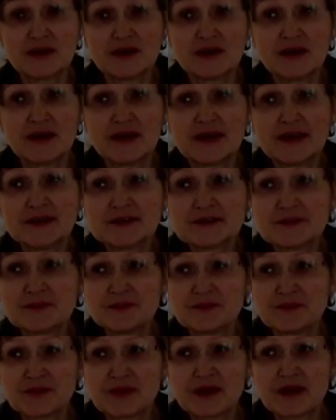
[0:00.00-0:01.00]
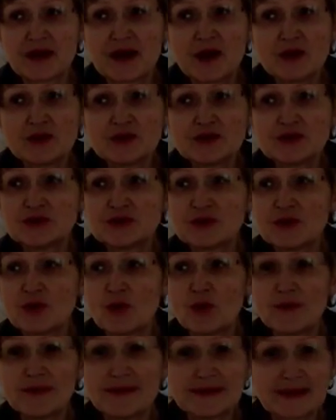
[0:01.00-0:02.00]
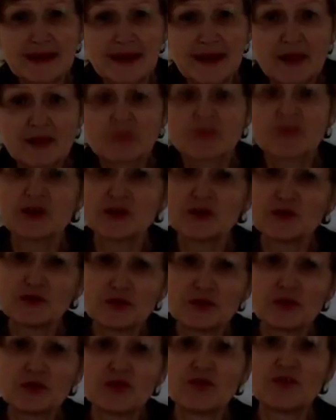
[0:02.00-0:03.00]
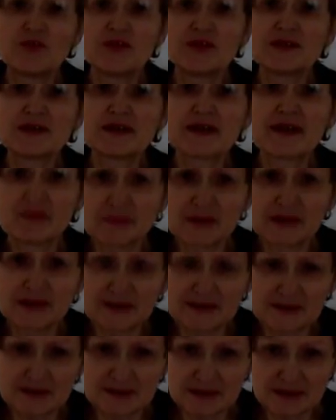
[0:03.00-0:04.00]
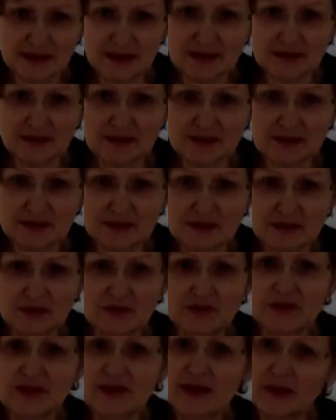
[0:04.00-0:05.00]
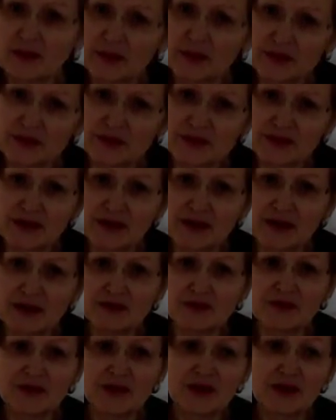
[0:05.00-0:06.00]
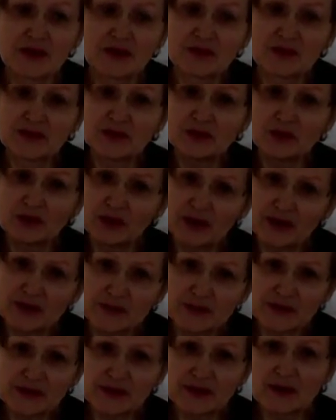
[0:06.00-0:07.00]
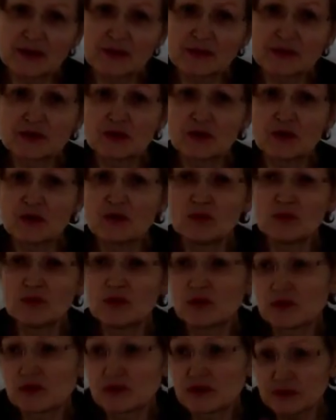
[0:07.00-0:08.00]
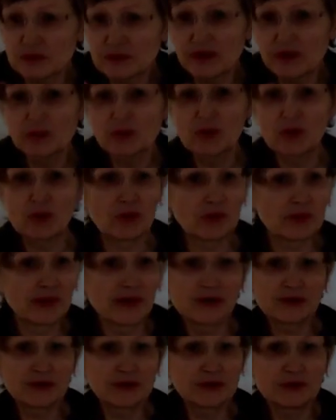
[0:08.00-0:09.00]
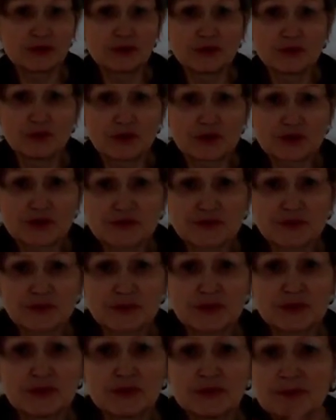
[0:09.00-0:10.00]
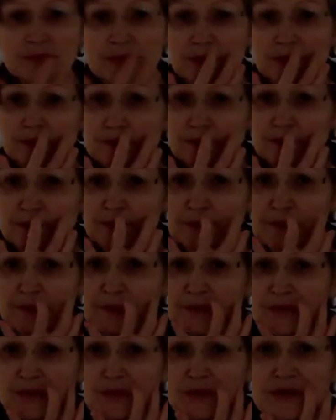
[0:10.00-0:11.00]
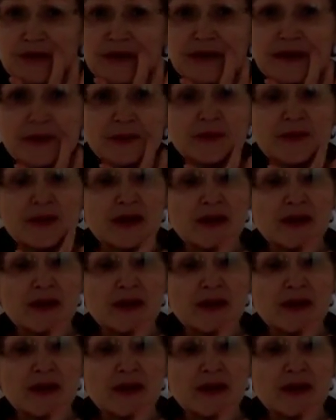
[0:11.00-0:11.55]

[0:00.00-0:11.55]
And how do you know when it helps? When if you feel calmer inside. You feel calmer yourself. When your husband comes home or you come home, I don't know who works from you or him.